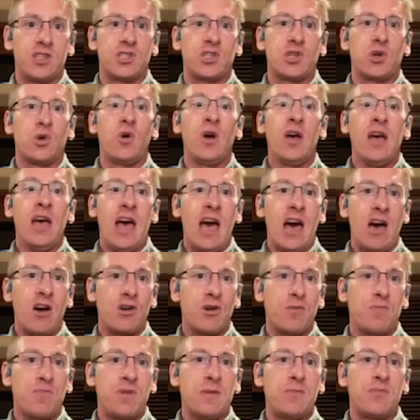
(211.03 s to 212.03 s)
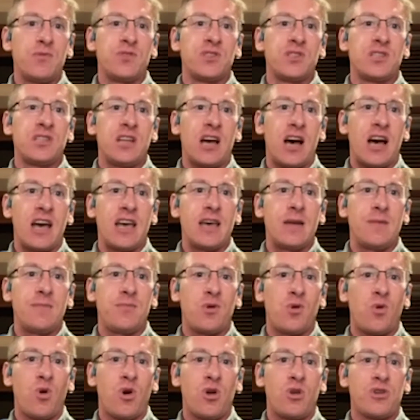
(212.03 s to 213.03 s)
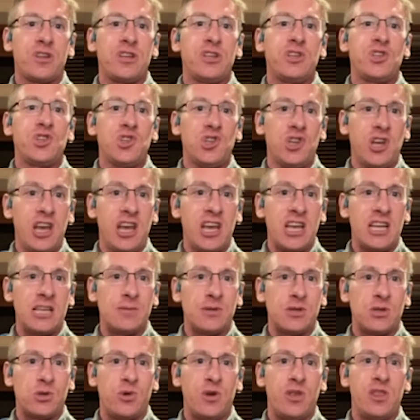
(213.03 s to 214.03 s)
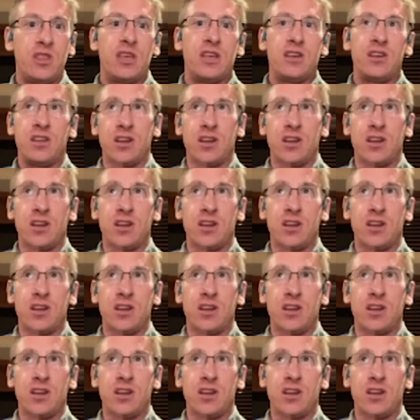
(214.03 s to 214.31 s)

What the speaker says: So how did people's diet quality change between them?